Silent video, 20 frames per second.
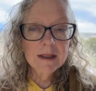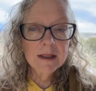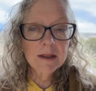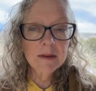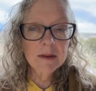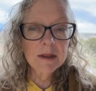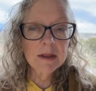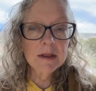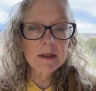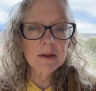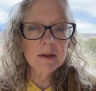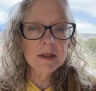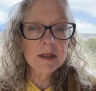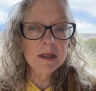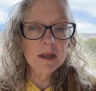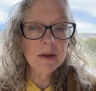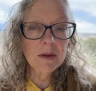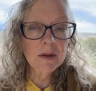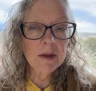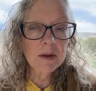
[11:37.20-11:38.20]
going so
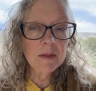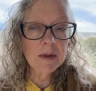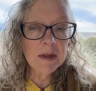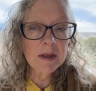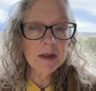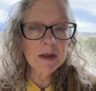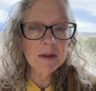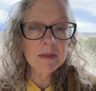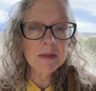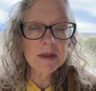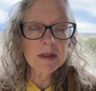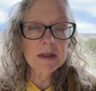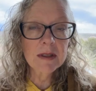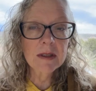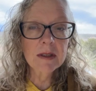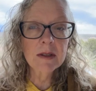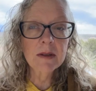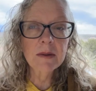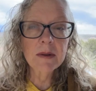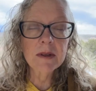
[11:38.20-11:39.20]
slow that it becomes
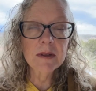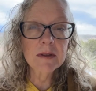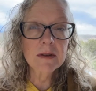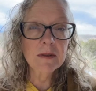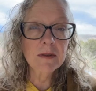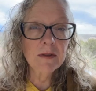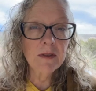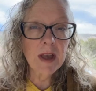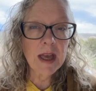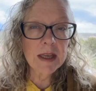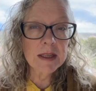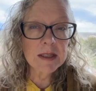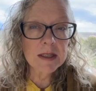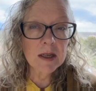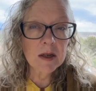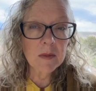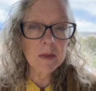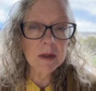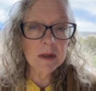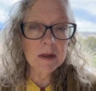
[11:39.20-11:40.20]
still, going so
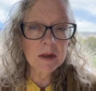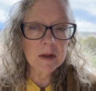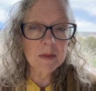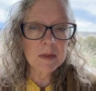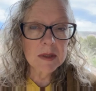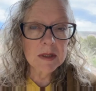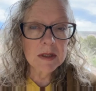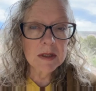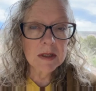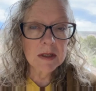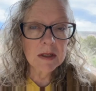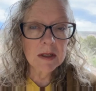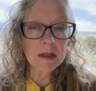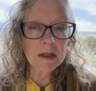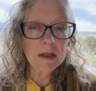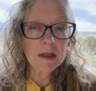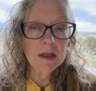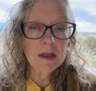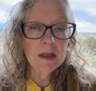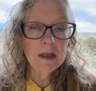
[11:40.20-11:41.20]
fast that it becomes
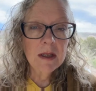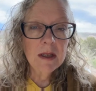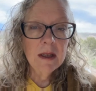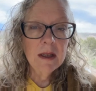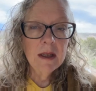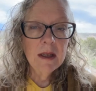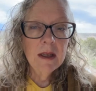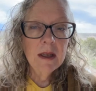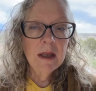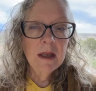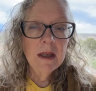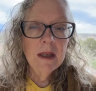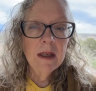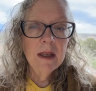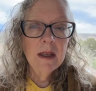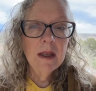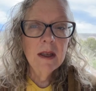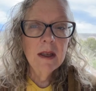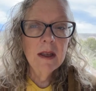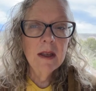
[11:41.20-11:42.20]
still,
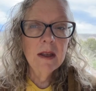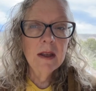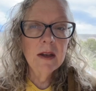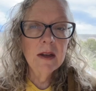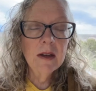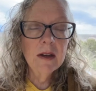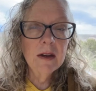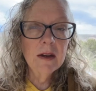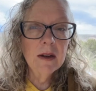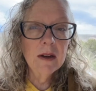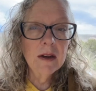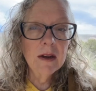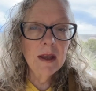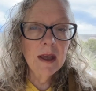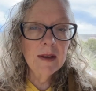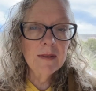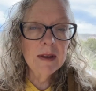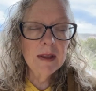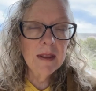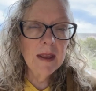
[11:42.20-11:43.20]
and
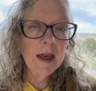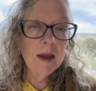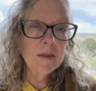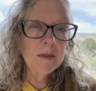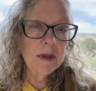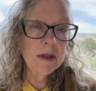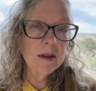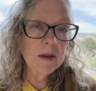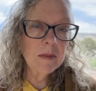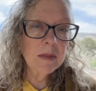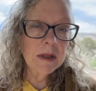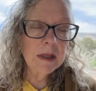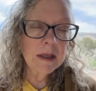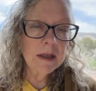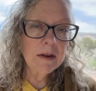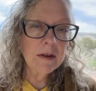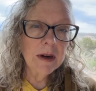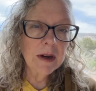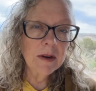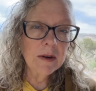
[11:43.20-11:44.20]
having that be the
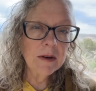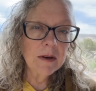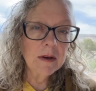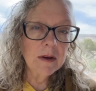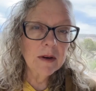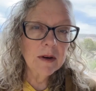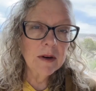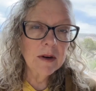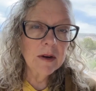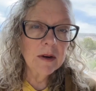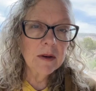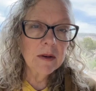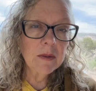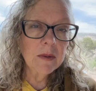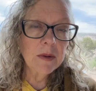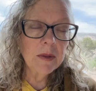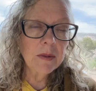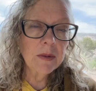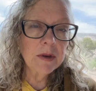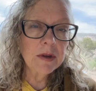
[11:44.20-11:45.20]
playground
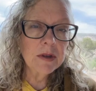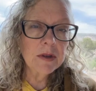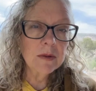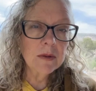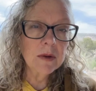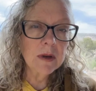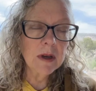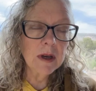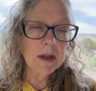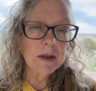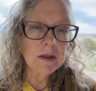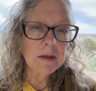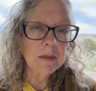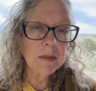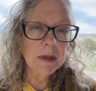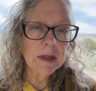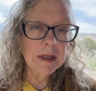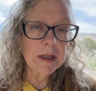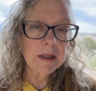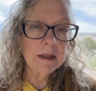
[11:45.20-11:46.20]
with which you
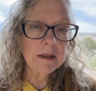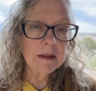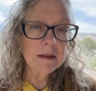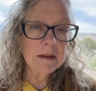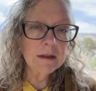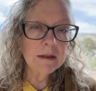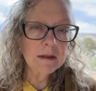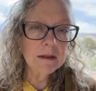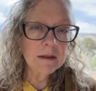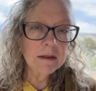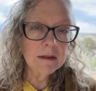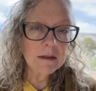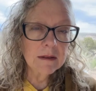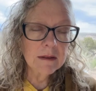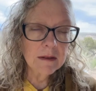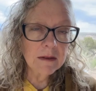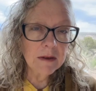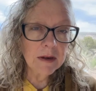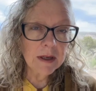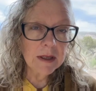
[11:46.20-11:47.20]
contemplate
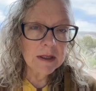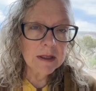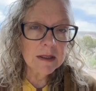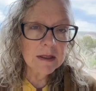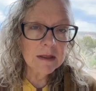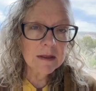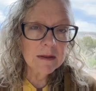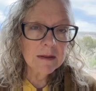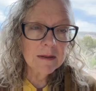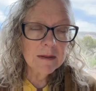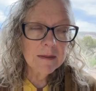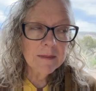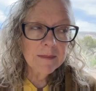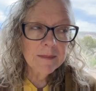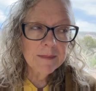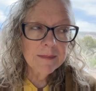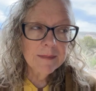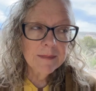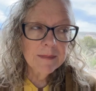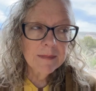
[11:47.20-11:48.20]
grace.
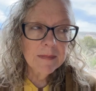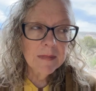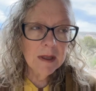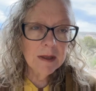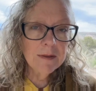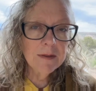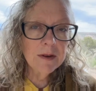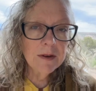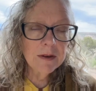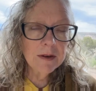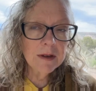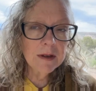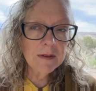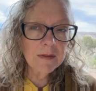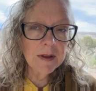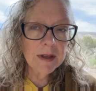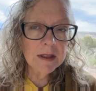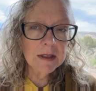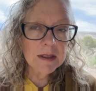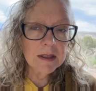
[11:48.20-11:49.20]
If you're an
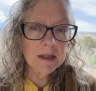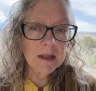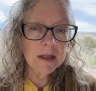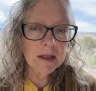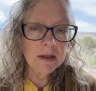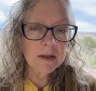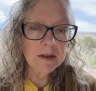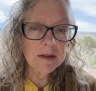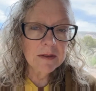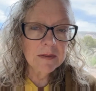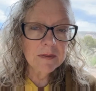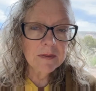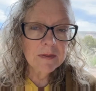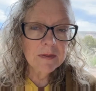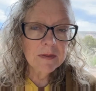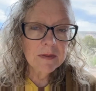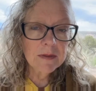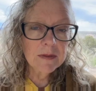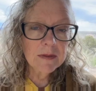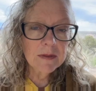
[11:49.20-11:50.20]
advanced cycler,
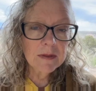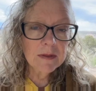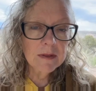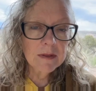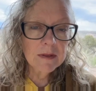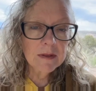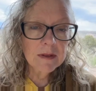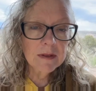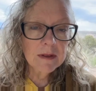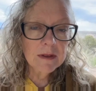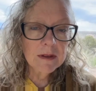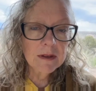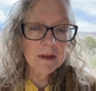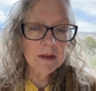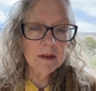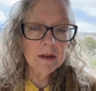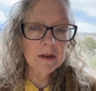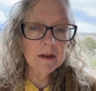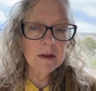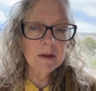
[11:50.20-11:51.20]

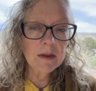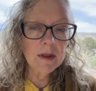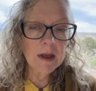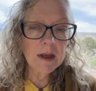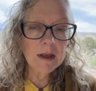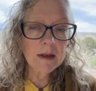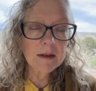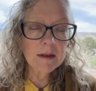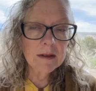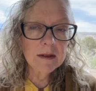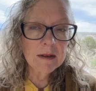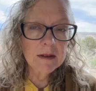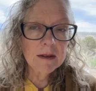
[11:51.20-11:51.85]
you can do that.